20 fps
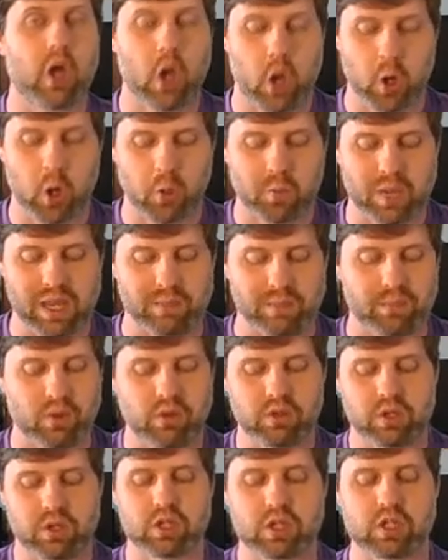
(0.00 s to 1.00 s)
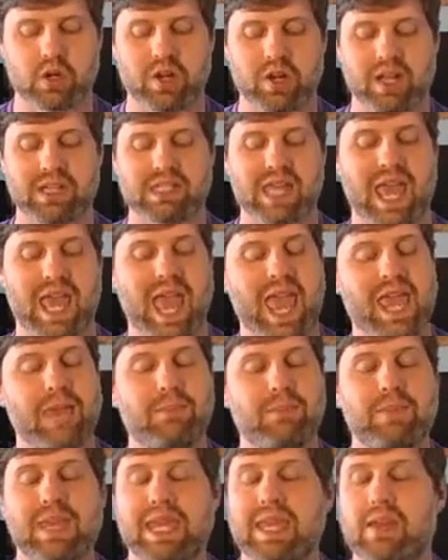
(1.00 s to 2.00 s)
O people. You can donate to
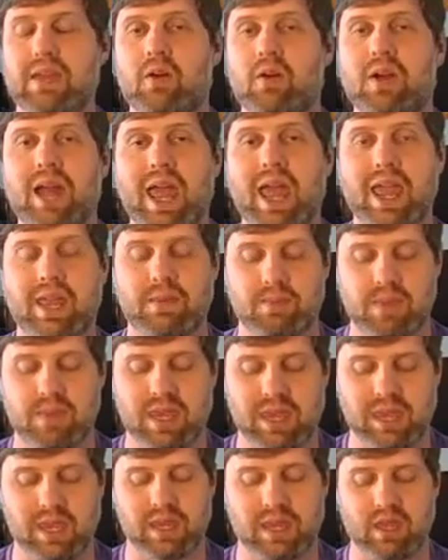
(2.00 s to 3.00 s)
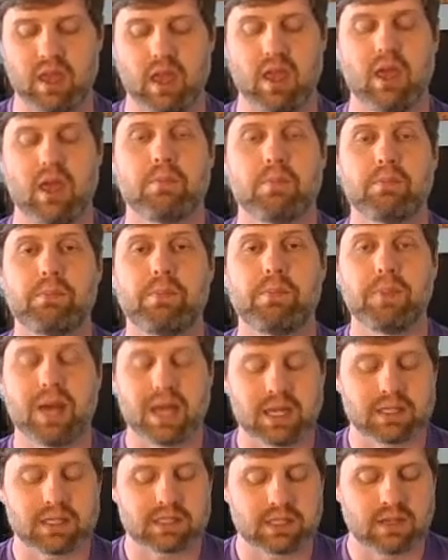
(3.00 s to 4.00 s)
AB or AB.
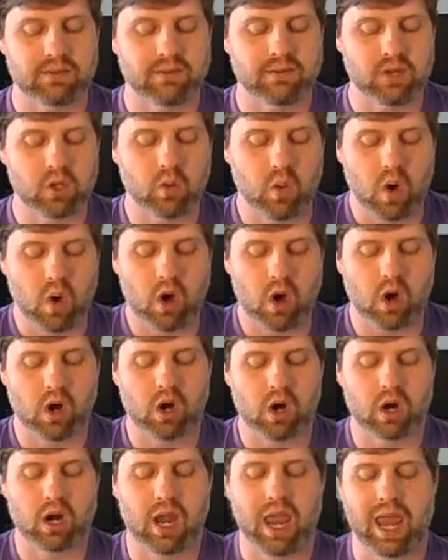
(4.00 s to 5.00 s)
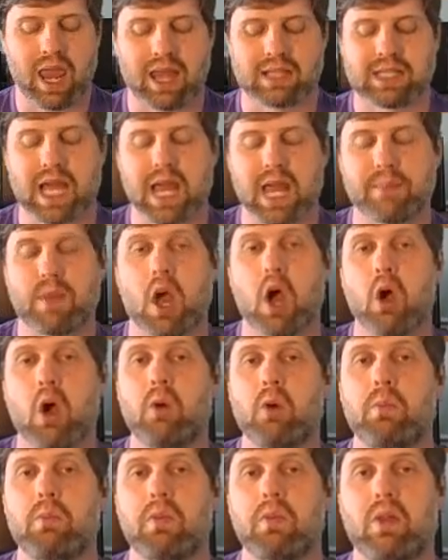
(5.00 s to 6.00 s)
But if you are a type O
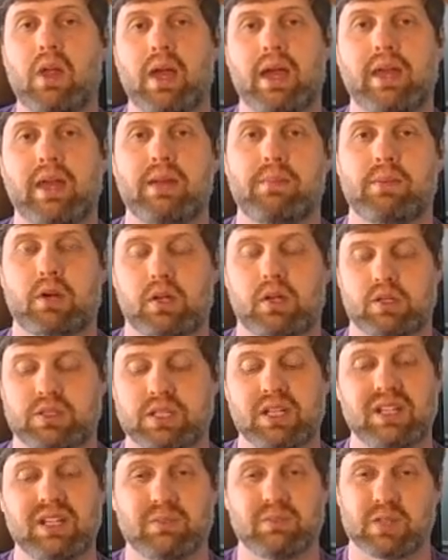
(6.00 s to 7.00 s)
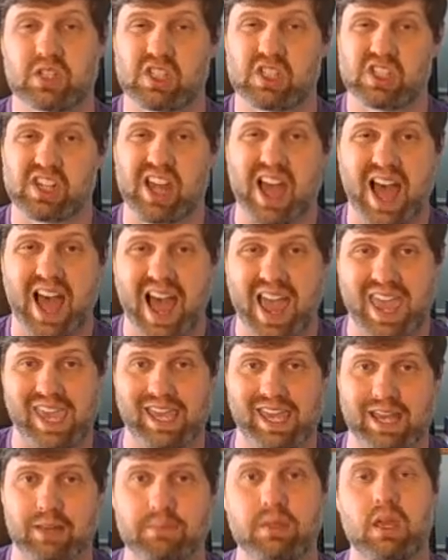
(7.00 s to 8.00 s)
blood person, which I
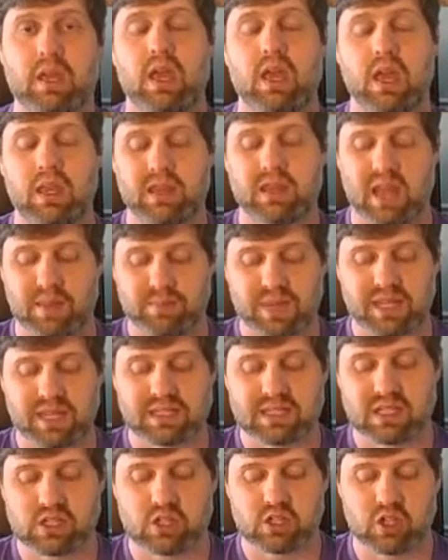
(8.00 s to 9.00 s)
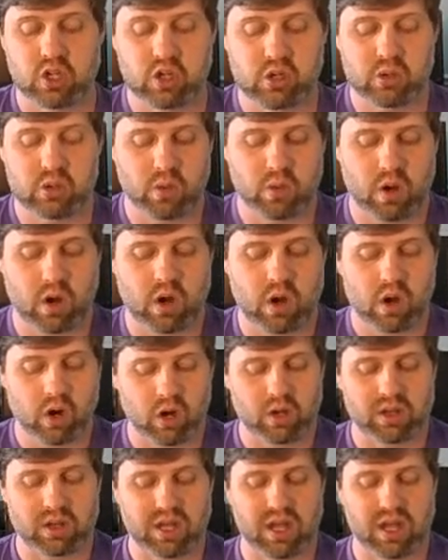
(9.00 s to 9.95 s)
am, that means that you are the